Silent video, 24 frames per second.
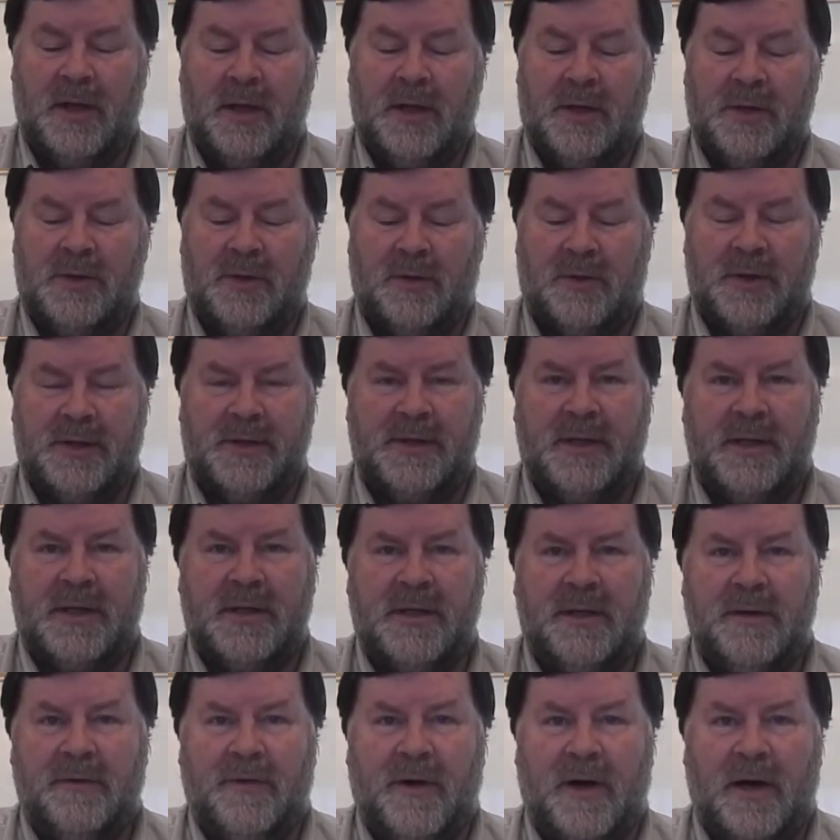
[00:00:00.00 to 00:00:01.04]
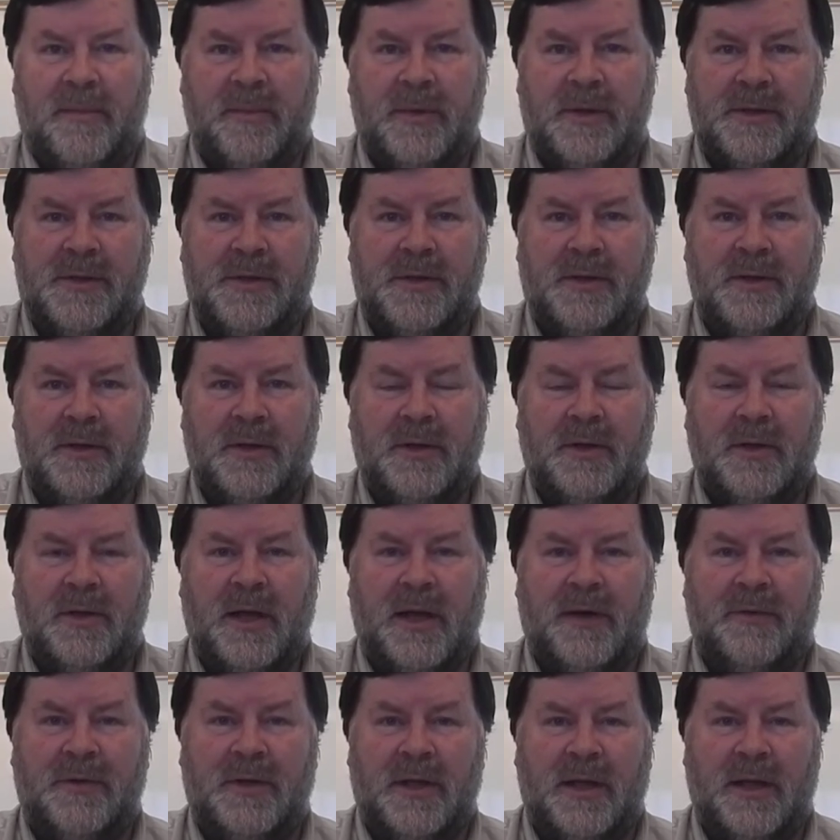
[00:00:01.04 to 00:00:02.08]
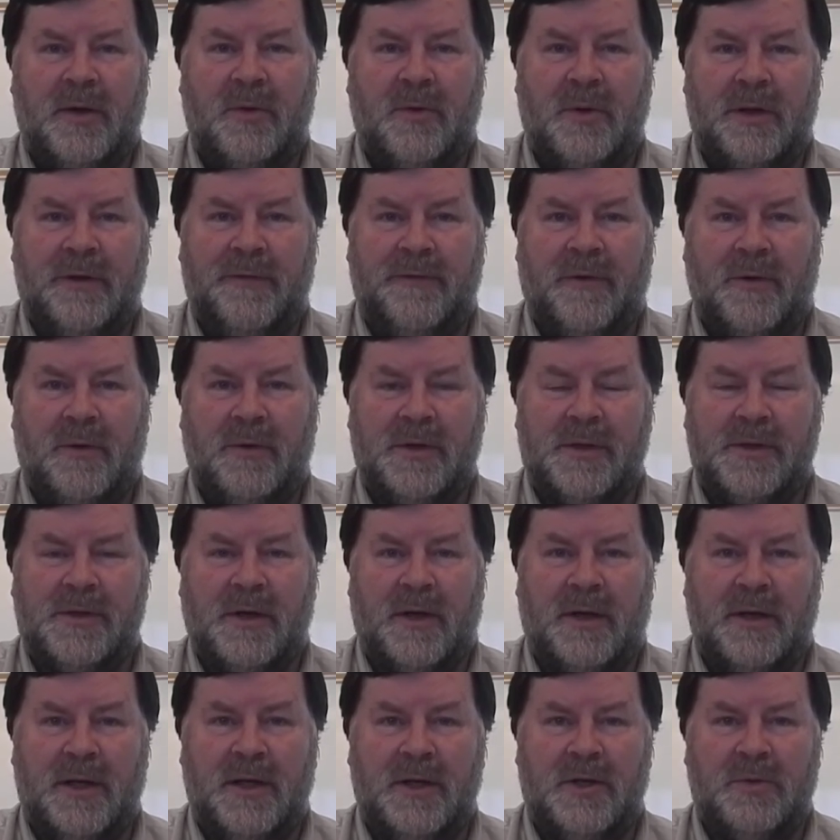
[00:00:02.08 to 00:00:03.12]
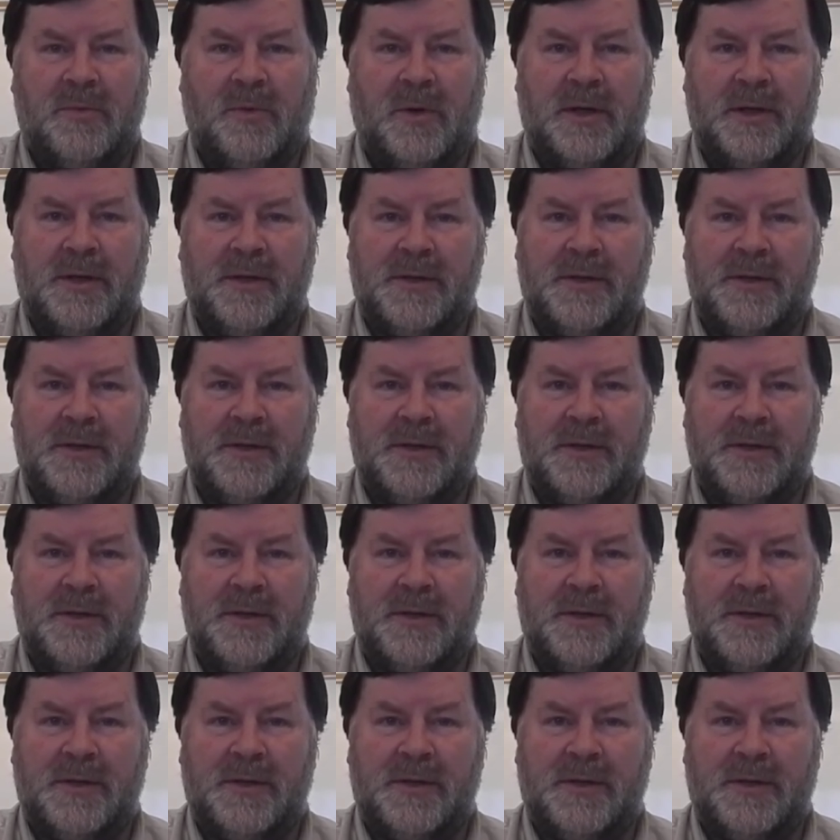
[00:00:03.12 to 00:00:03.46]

So the six environments, you have to equally focus on each one.